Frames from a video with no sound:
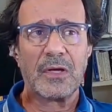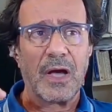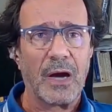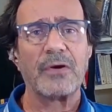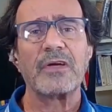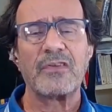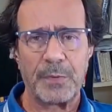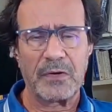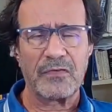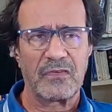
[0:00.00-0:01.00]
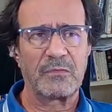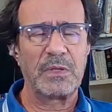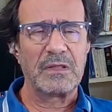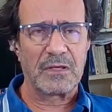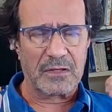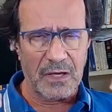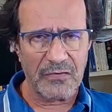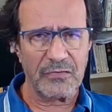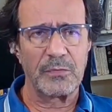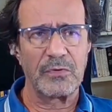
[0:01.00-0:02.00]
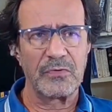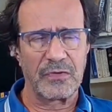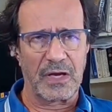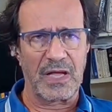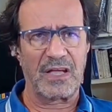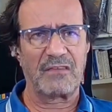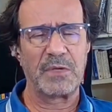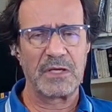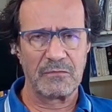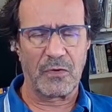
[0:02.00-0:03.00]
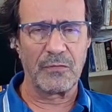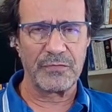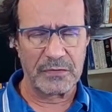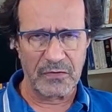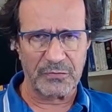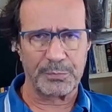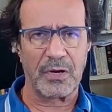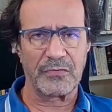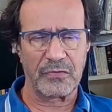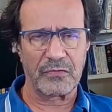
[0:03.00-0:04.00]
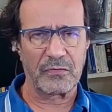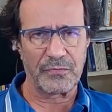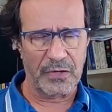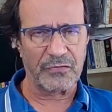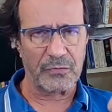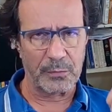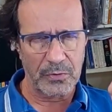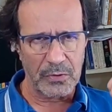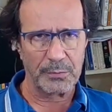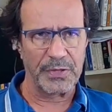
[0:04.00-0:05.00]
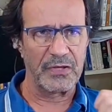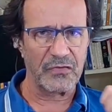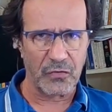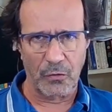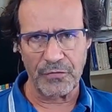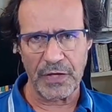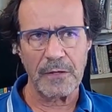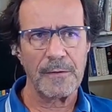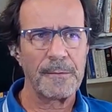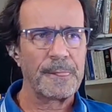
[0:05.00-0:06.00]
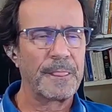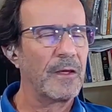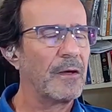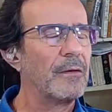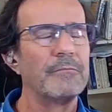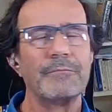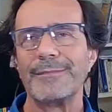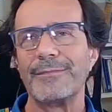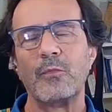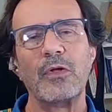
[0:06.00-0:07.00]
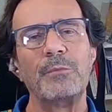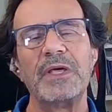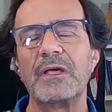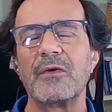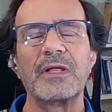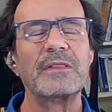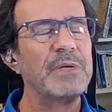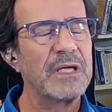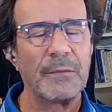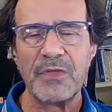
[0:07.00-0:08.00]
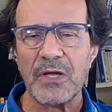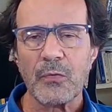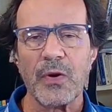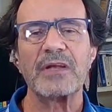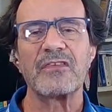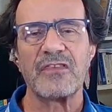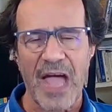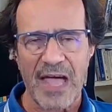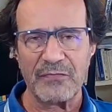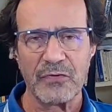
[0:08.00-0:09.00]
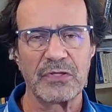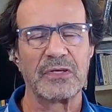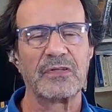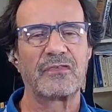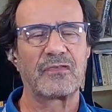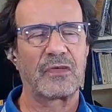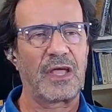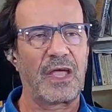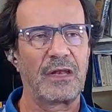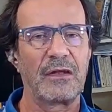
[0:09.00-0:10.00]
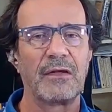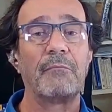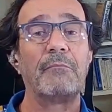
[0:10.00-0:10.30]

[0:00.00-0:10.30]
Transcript: Our experience has been that customers that have been involved in this process of customer complaint solving will become the greatest advocates and